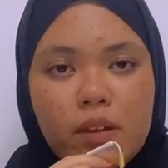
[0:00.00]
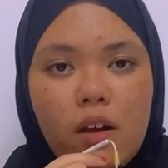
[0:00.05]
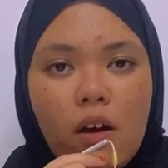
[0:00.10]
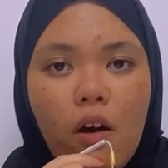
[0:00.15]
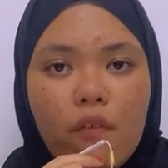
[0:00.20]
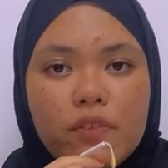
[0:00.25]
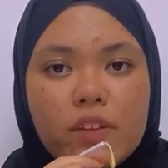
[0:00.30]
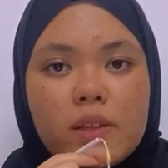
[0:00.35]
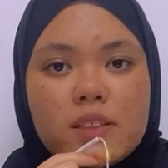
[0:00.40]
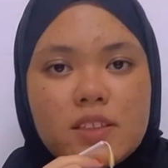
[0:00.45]

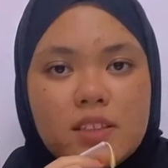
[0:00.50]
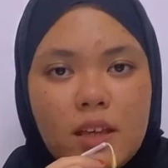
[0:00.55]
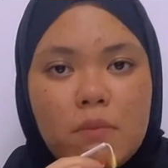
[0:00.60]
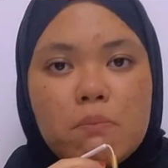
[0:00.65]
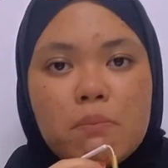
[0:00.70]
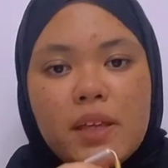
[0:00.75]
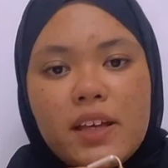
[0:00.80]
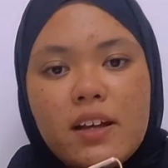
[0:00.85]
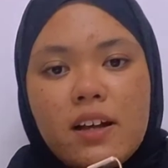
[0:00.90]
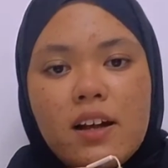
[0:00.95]
of the same
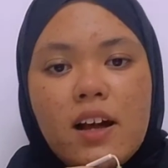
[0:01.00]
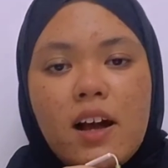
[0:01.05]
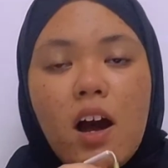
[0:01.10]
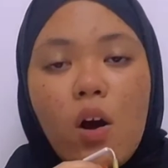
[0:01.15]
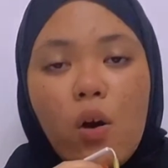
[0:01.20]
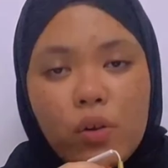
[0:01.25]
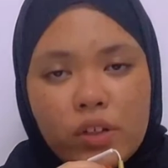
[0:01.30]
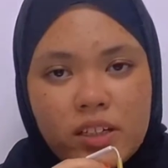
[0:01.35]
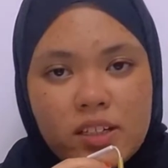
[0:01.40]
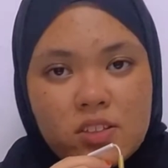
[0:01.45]
bigger
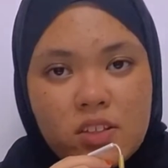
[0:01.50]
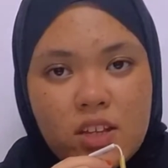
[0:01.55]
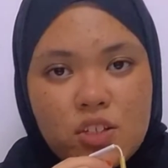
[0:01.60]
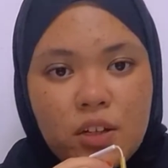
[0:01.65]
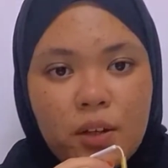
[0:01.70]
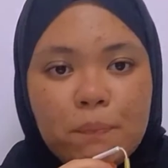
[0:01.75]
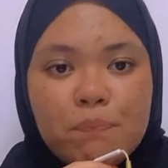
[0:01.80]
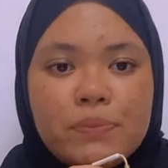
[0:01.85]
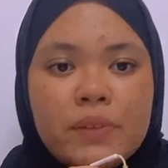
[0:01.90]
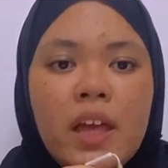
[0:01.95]

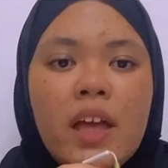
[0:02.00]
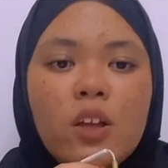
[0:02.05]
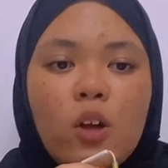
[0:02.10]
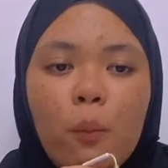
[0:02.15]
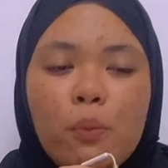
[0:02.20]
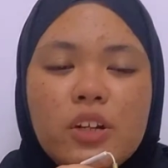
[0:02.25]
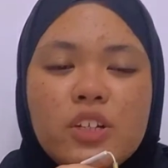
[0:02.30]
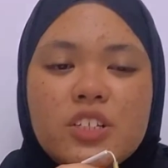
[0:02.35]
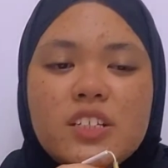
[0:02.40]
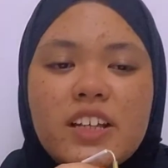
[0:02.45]
organization.
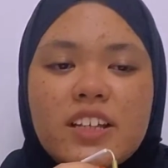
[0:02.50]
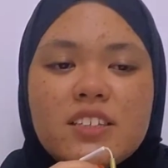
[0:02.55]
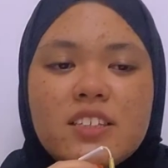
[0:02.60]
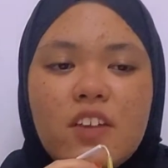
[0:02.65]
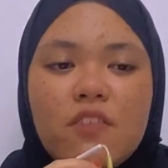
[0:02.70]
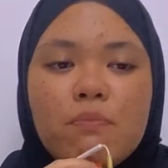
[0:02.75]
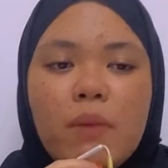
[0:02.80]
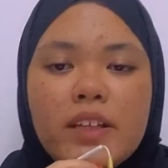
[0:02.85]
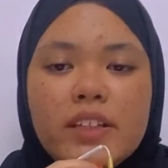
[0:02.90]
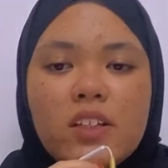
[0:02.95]
Corporation can
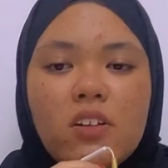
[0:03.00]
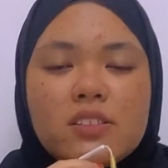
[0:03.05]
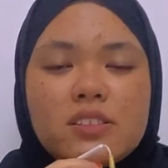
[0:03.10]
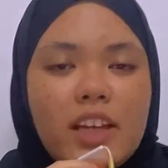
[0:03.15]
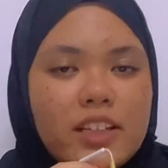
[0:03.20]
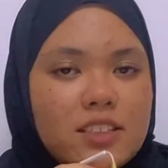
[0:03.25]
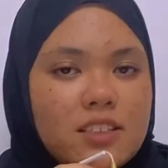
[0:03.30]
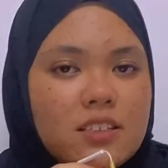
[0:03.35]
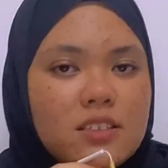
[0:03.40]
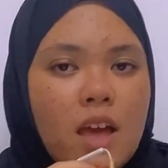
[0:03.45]
save money on
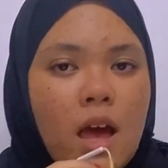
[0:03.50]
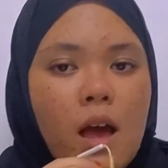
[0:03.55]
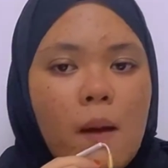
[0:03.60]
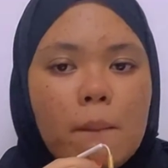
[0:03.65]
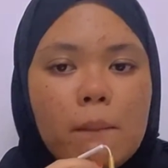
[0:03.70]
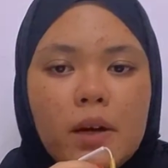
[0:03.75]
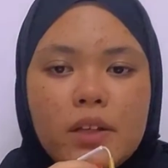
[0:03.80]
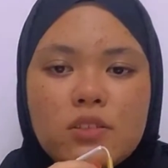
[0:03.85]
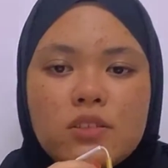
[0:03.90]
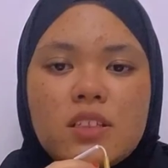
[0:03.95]
taxes
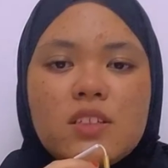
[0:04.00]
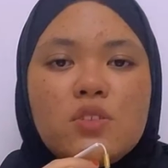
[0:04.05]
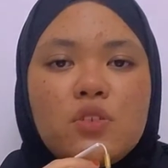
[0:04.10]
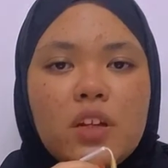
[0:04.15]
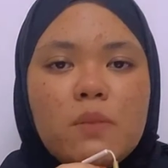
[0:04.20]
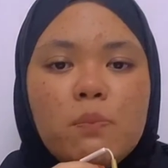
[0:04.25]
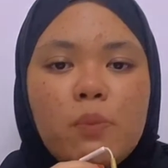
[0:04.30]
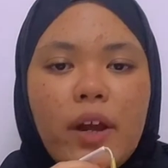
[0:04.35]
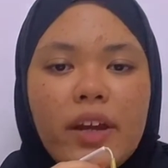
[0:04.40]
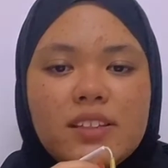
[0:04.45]
by using
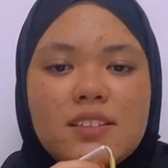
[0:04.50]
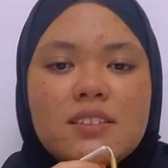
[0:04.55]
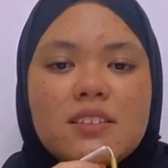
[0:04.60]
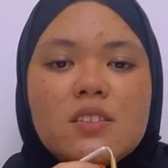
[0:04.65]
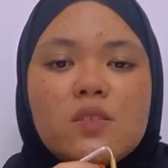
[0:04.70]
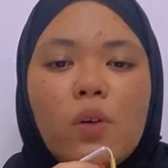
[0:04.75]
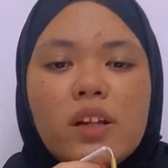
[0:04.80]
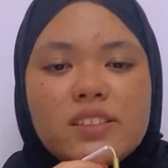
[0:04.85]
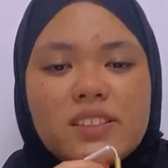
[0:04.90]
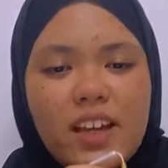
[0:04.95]
trick
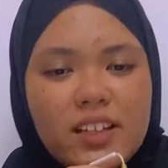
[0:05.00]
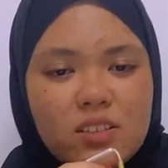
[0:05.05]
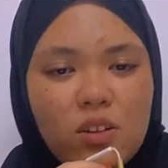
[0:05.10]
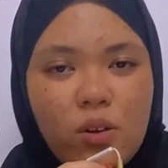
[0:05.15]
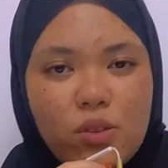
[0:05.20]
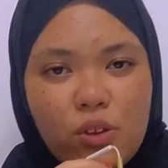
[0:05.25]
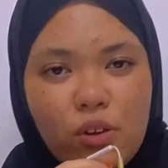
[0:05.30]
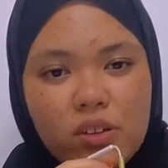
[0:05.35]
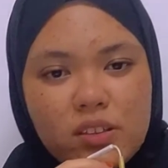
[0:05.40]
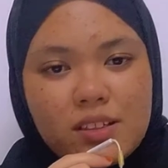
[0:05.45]
practices while tax
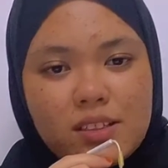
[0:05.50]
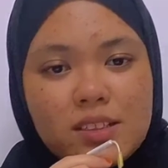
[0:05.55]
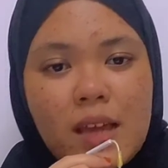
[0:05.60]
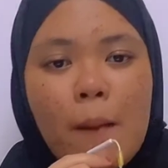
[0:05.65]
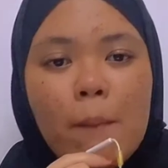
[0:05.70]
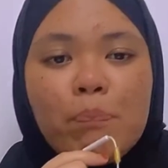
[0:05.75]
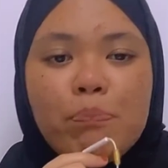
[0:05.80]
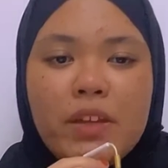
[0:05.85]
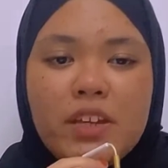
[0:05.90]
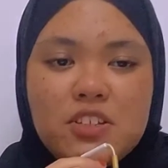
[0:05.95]
authorities
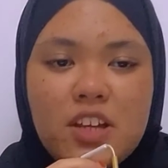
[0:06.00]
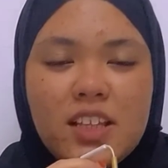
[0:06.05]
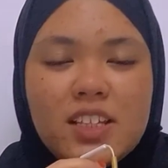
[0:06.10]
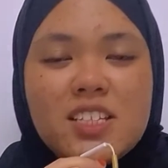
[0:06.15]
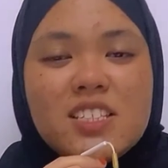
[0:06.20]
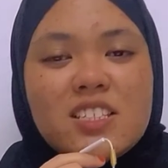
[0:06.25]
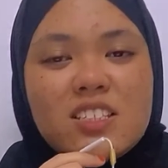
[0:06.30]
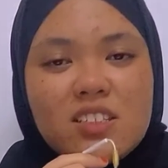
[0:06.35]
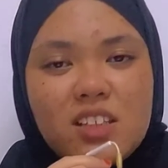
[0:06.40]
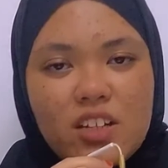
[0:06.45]
may
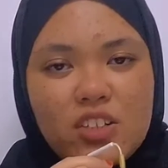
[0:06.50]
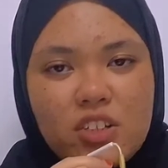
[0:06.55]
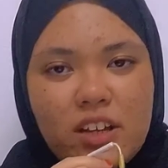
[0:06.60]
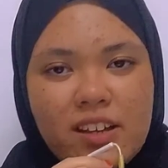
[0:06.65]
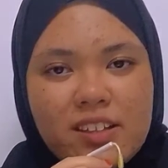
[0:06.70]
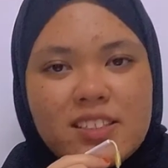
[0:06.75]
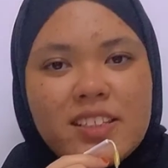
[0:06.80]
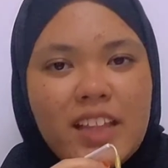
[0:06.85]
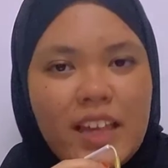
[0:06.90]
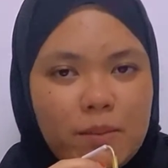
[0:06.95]
challenge such
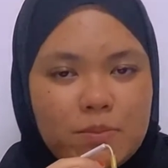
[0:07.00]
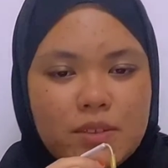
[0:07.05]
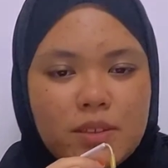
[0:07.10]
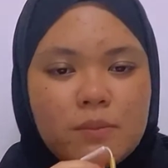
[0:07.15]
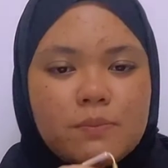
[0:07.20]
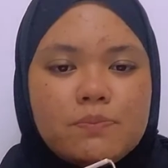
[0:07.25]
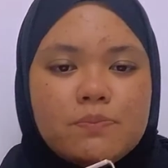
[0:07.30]
as claims.